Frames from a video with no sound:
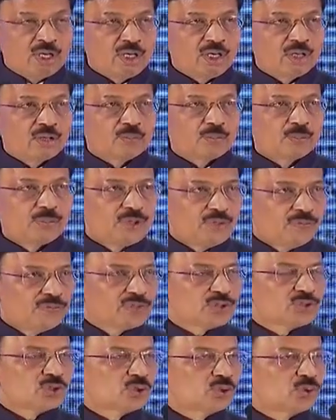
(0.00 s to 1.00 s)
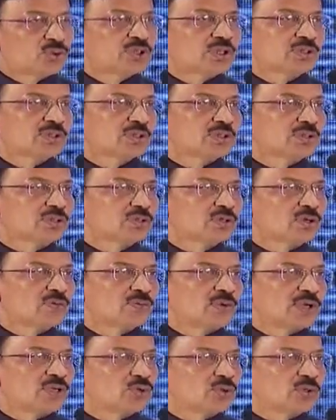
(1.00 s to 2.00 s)
Previous two sessions of
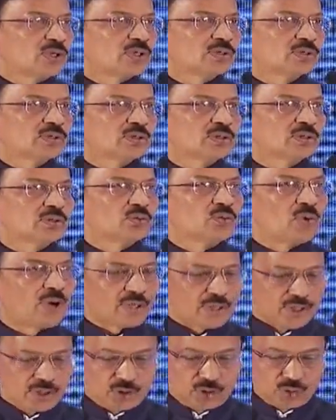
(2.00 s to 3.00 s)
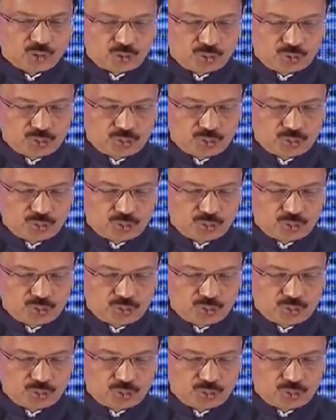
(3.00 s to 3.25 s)
Education 1 and 2,